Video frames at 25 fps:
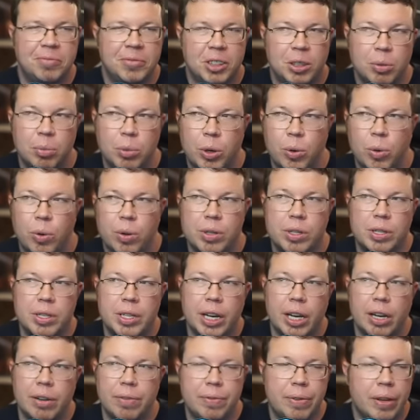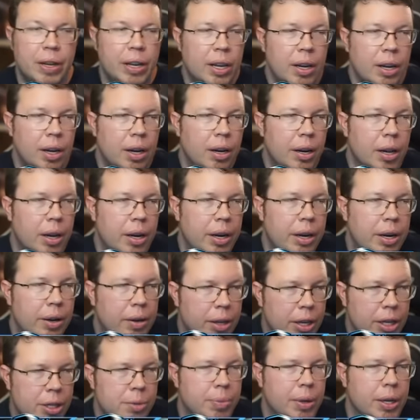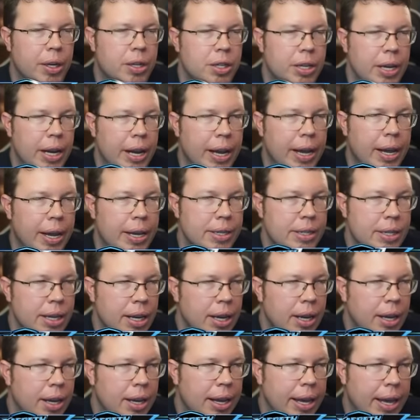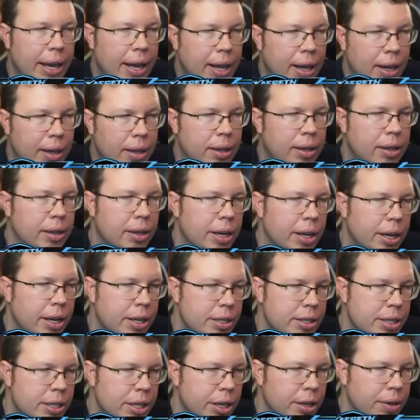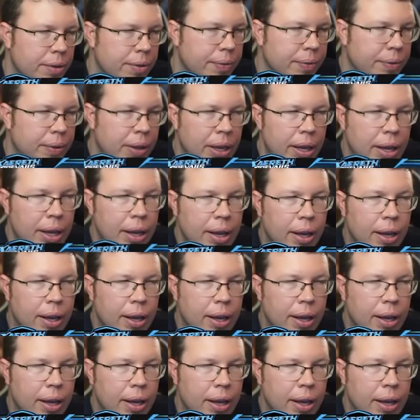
Some cool stuff. Not nearly as much as Cal does, though.